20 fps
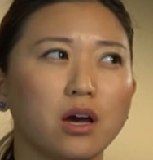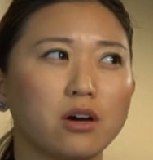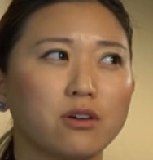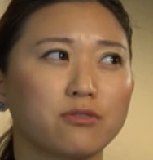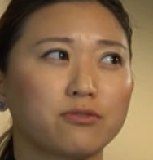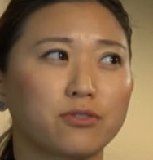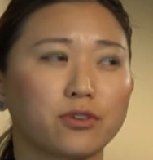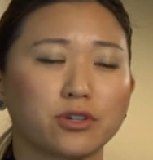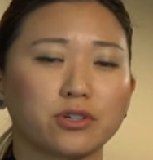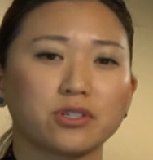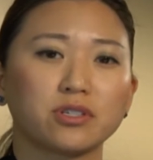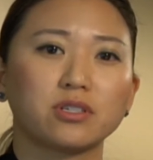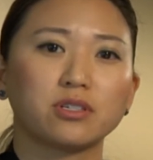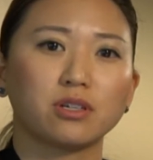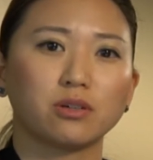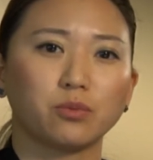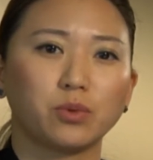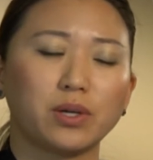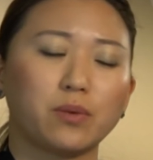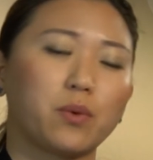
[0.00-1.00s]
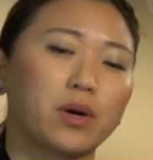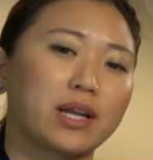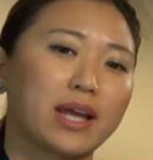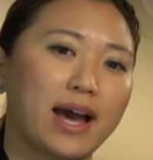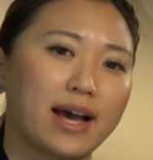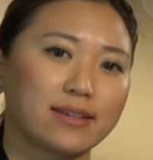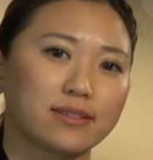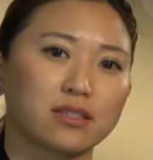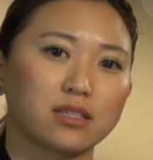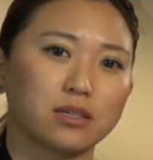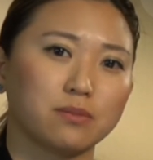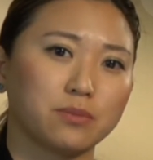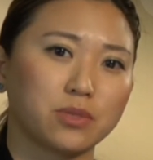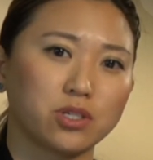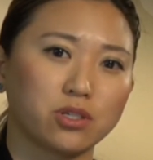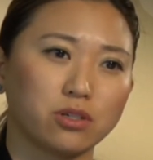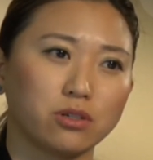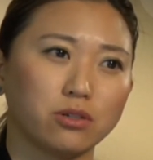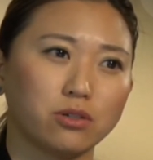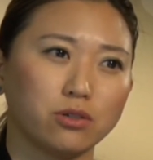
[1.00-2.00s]
first we want to ask them
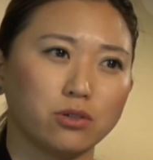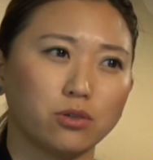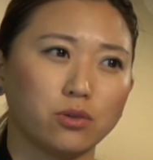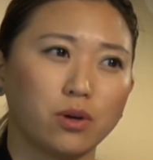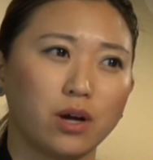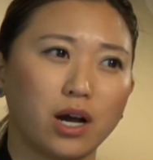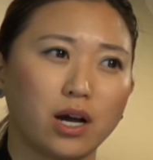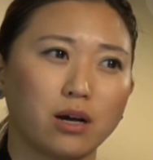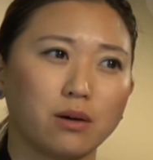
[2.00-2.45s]
to